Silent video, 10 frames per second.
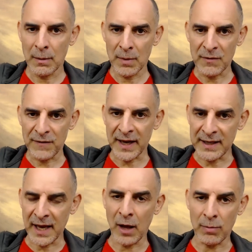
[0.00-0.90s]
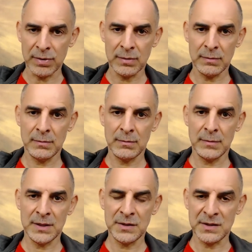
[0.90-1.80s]
But find help.
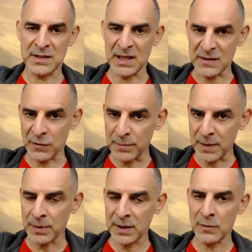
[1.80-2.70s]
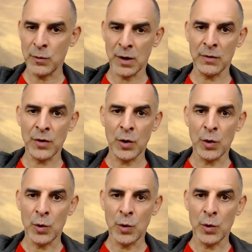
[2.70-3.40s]
These are successful people in the world